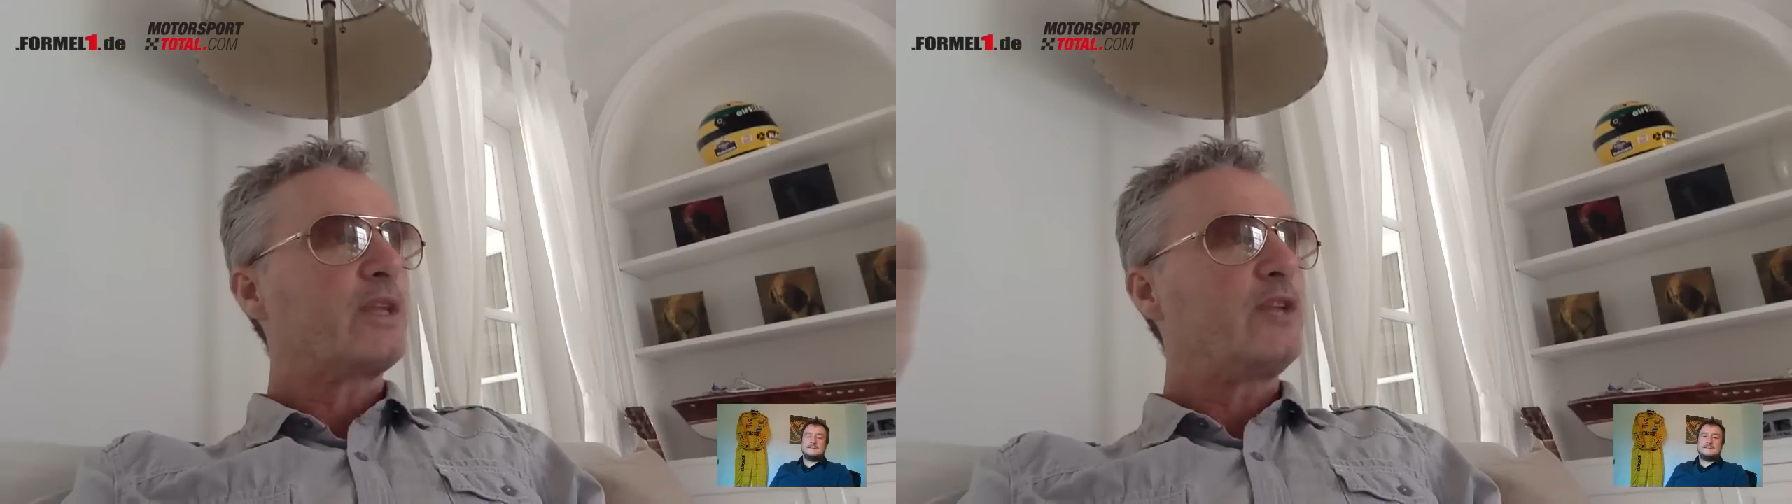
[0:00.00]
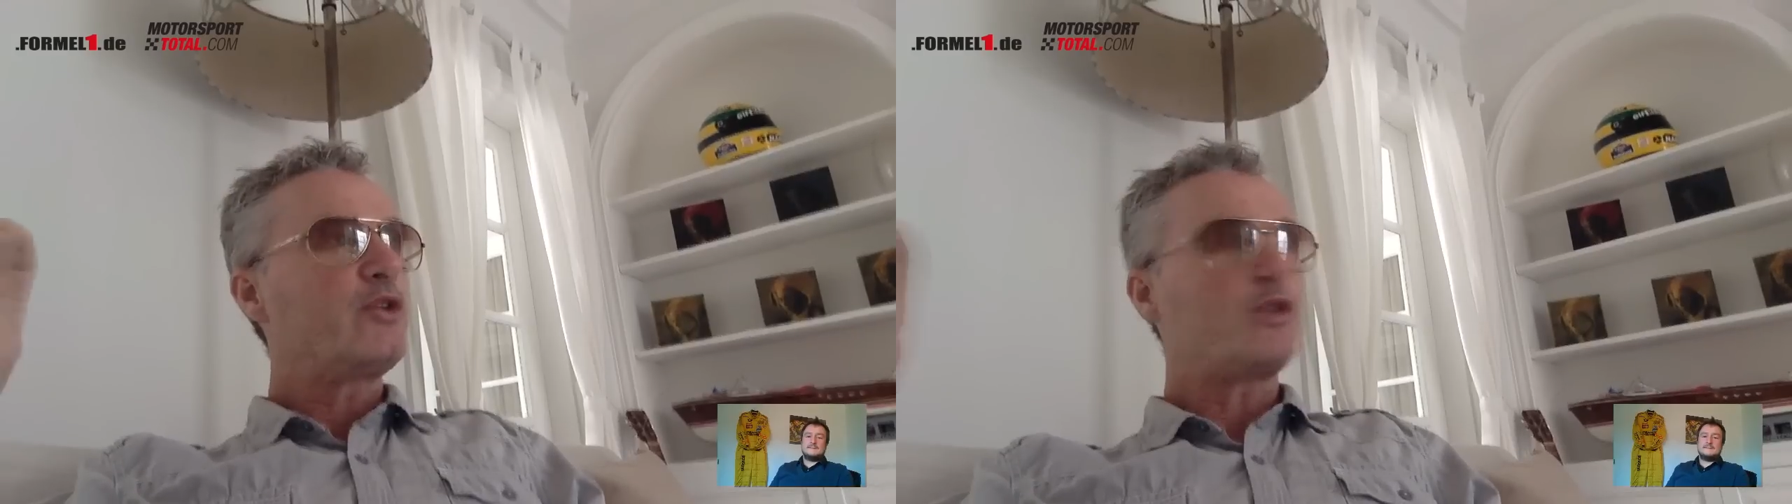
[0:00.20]

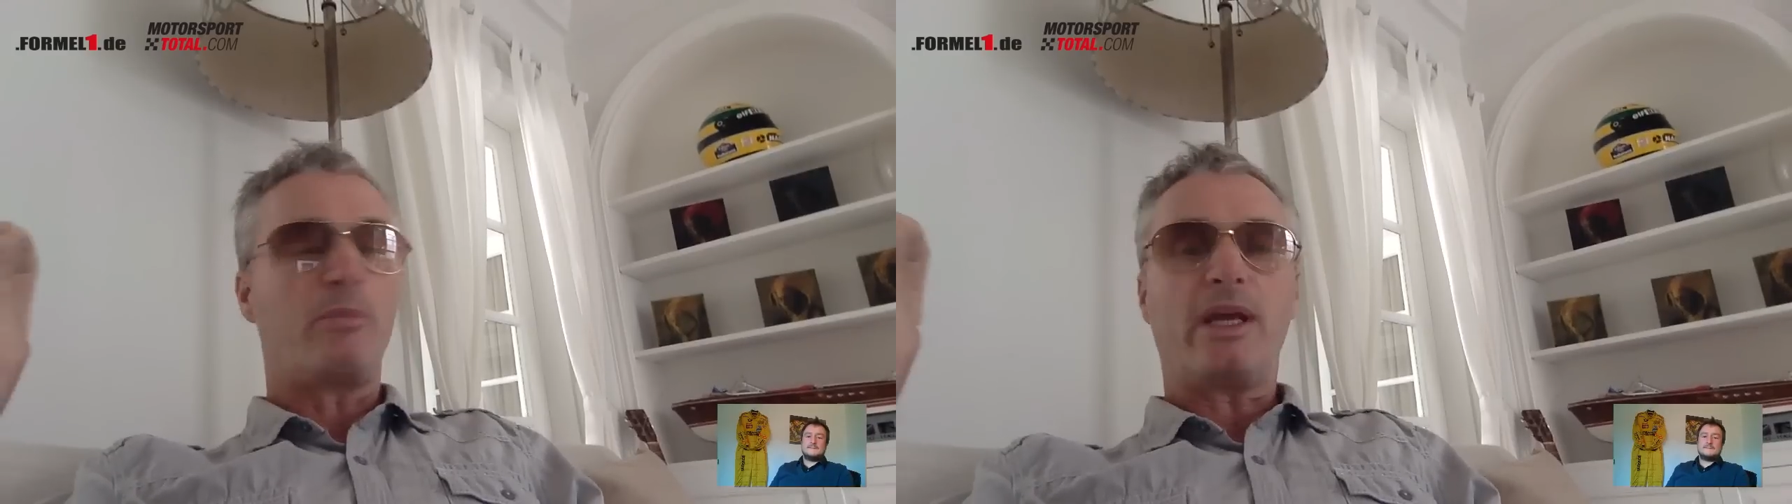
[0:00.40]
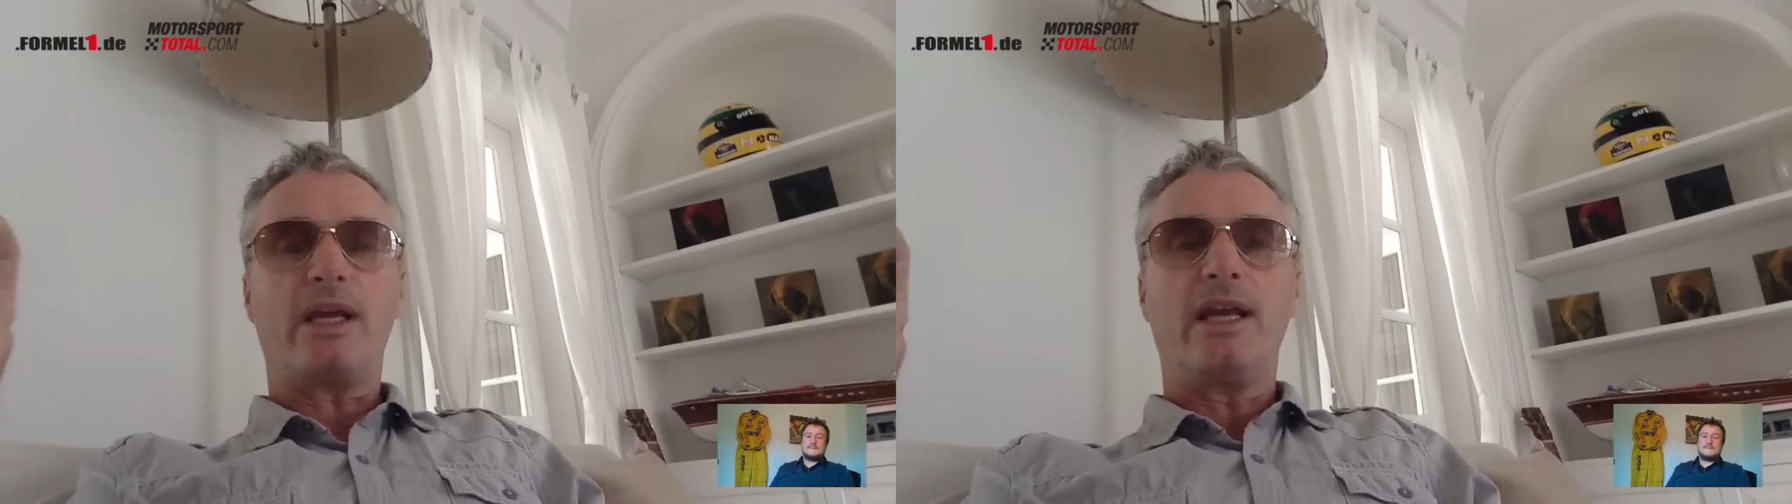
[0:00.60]
used to
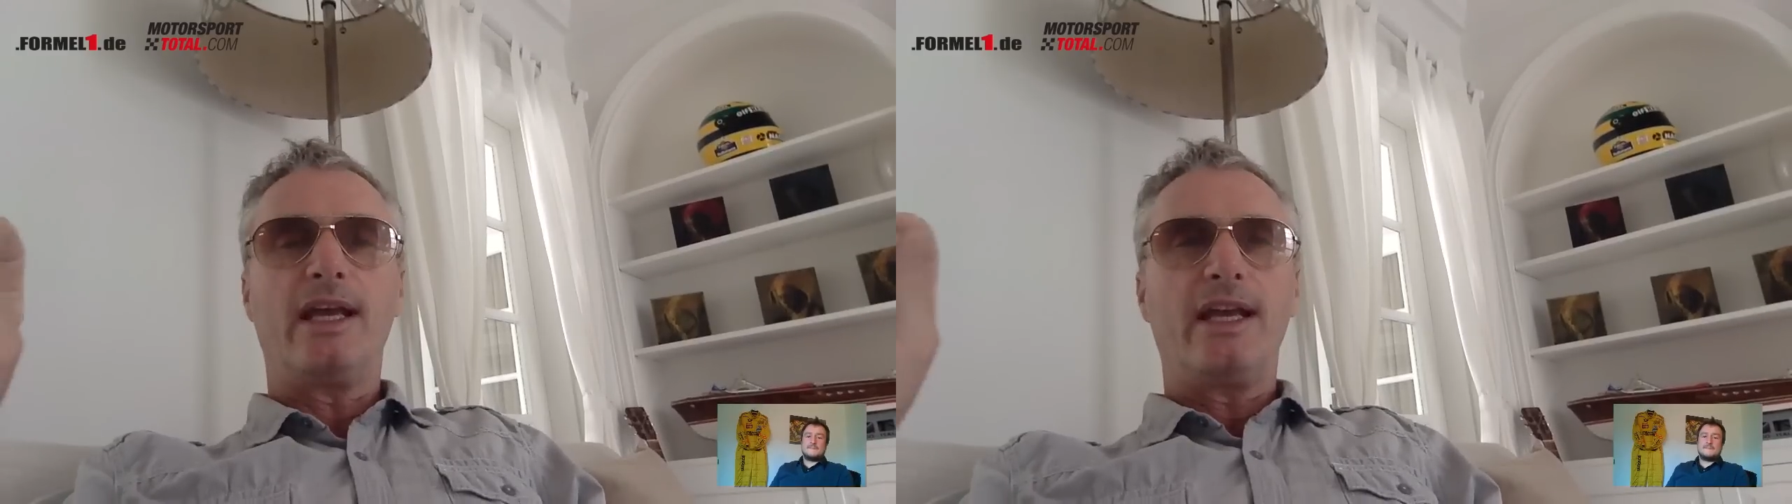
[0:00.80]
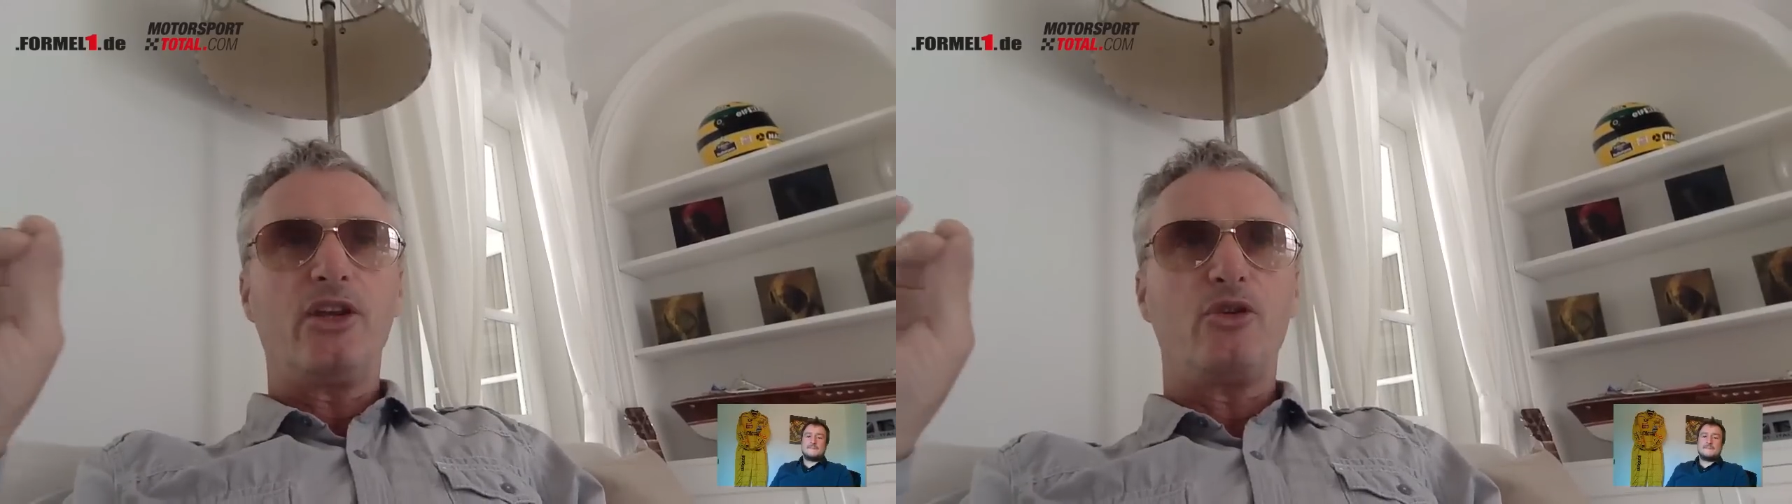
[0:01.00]
be,
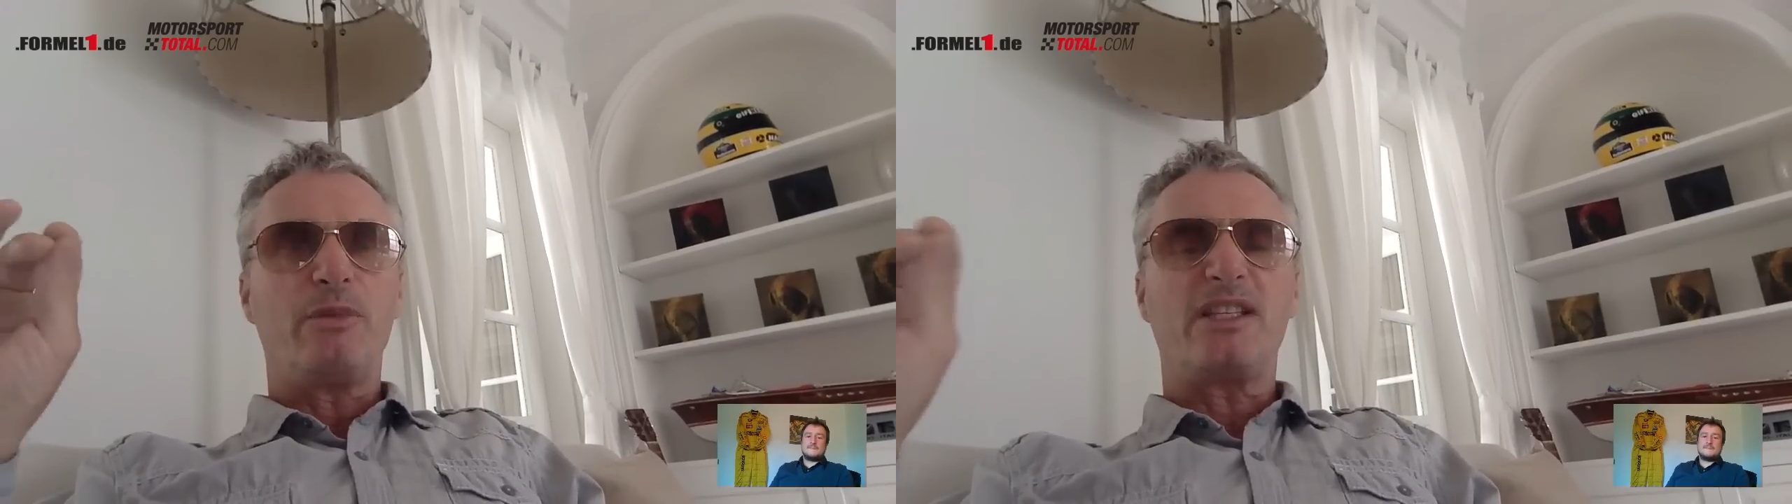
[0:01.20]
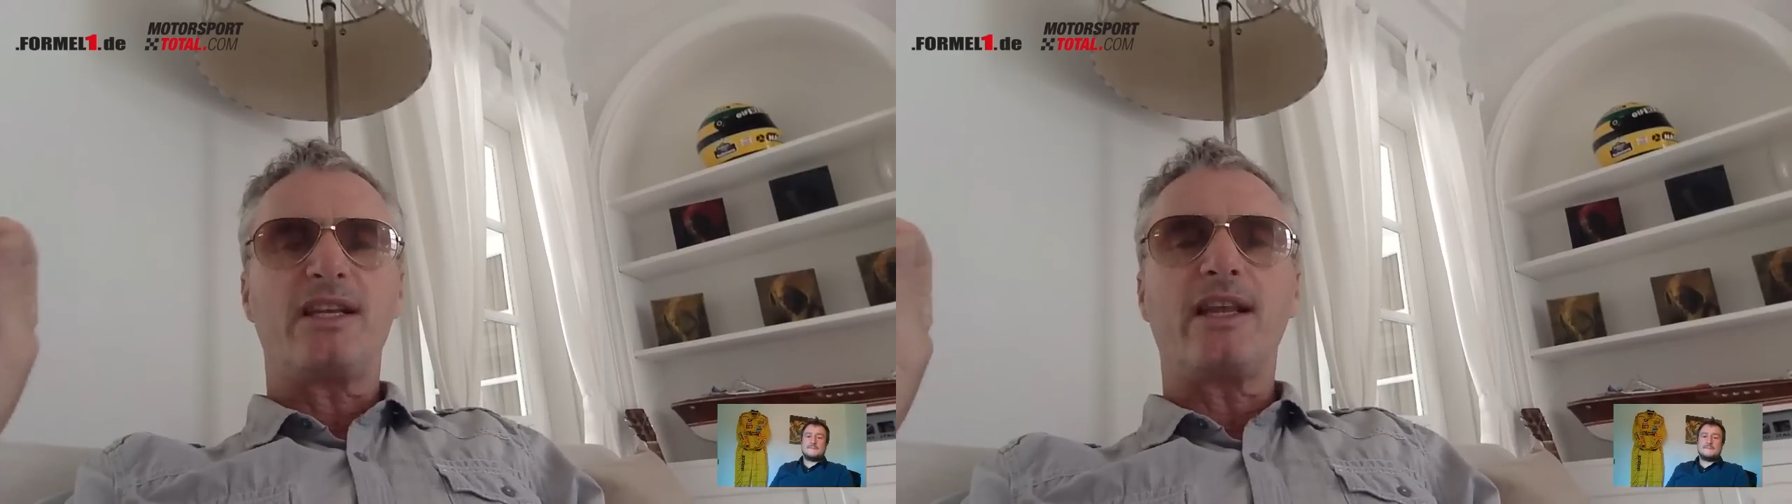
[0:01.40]
you'd
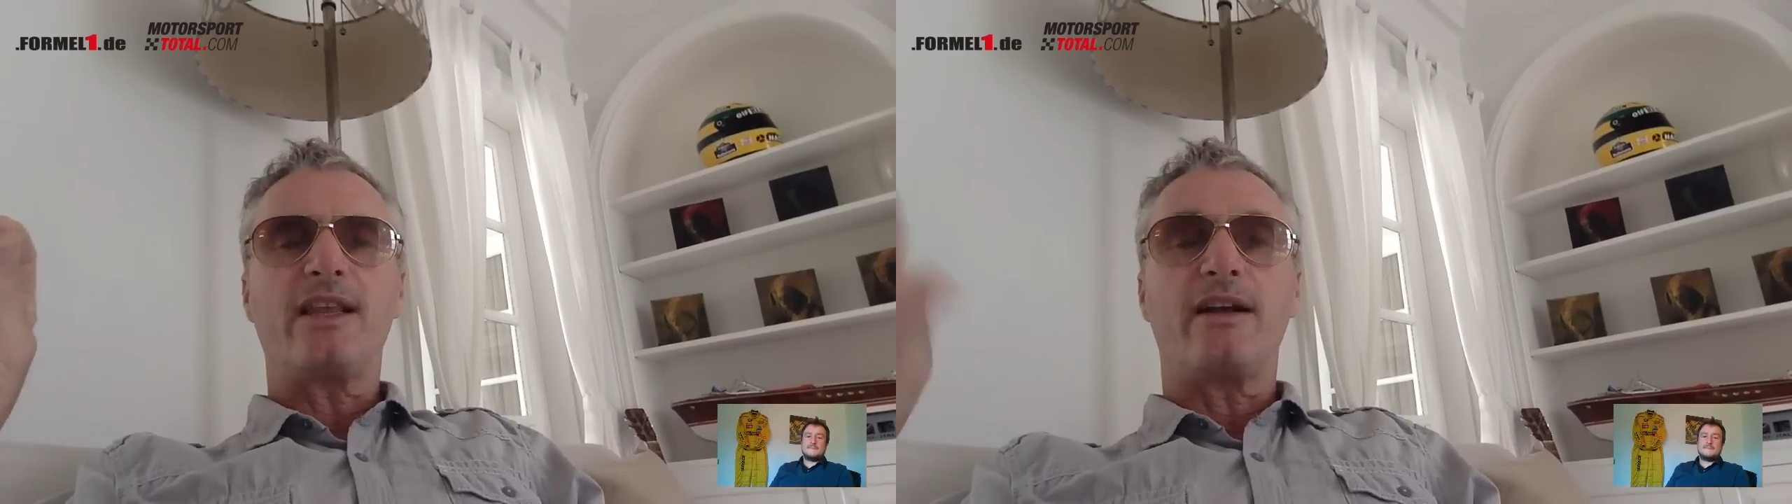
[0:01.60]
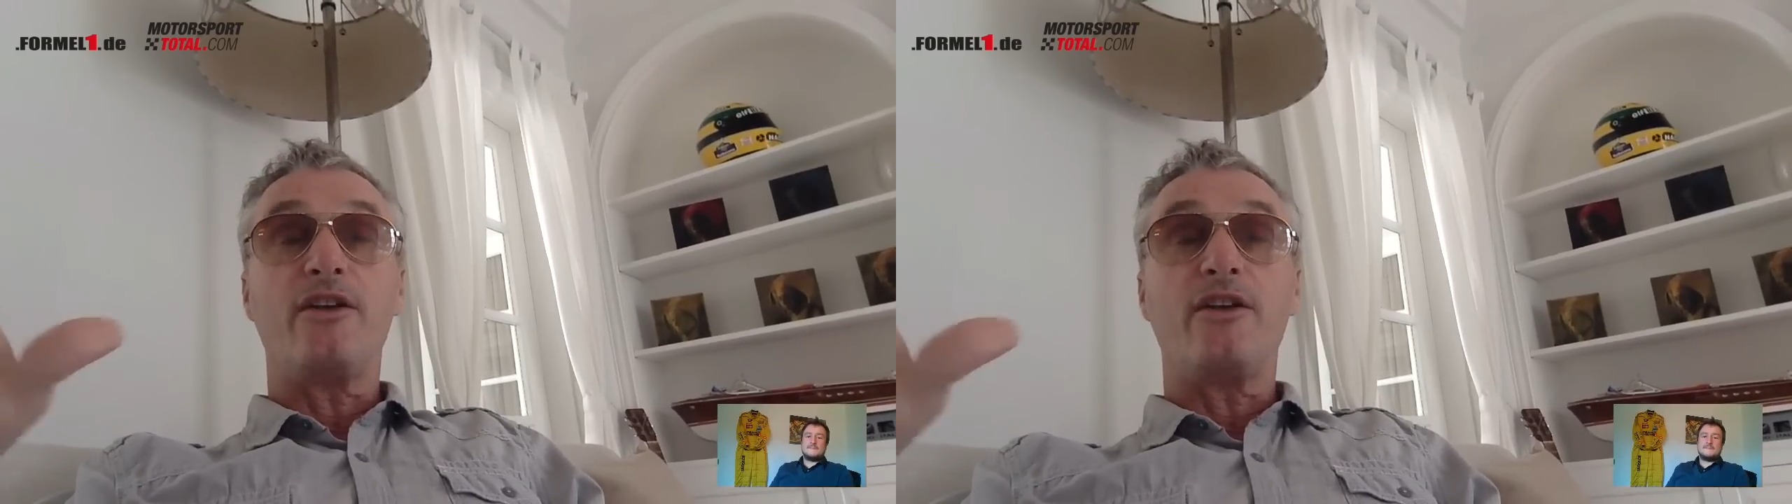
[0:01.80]
be sitting there,